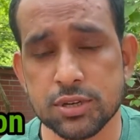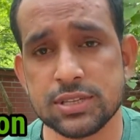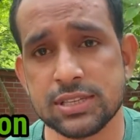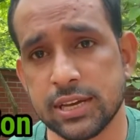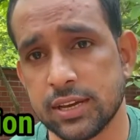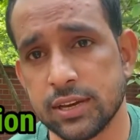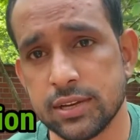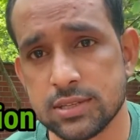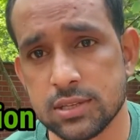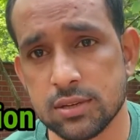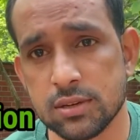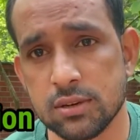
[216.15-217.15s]
Second is
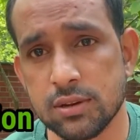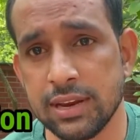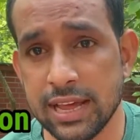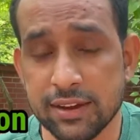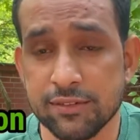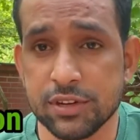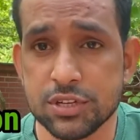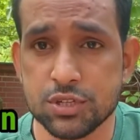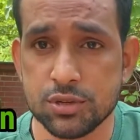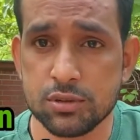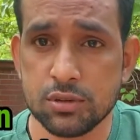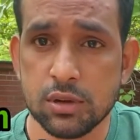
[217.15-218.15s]
a language
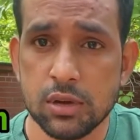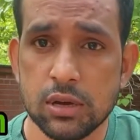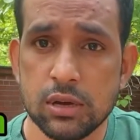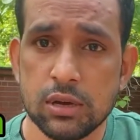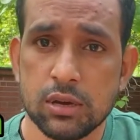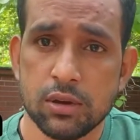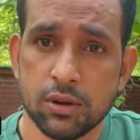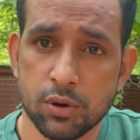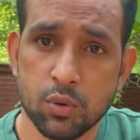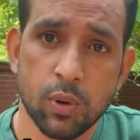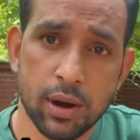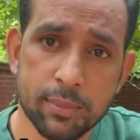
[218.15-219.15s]

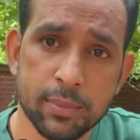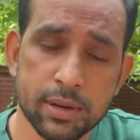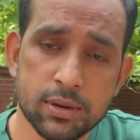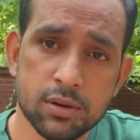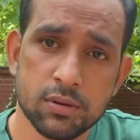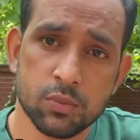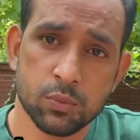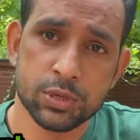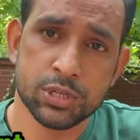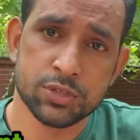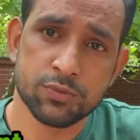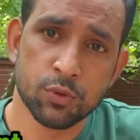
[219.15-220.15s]
requirement, which
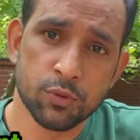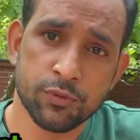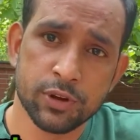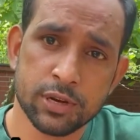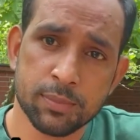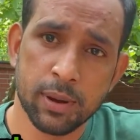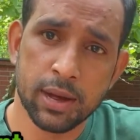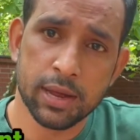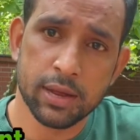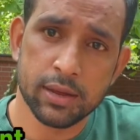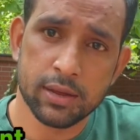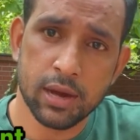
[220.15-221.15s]
is fulfilled
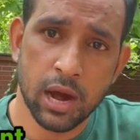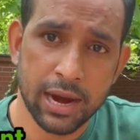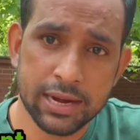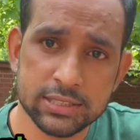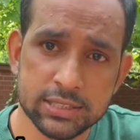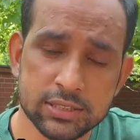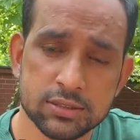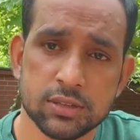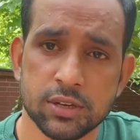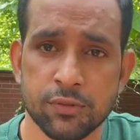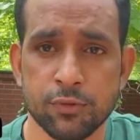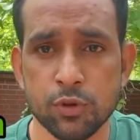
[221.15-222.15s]
by IELTS
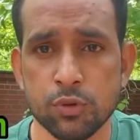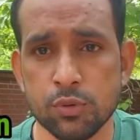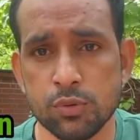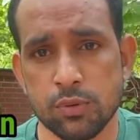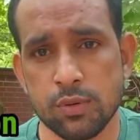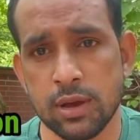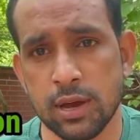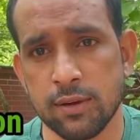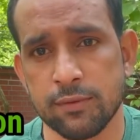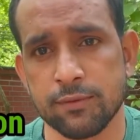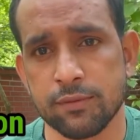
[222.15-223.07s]
if you have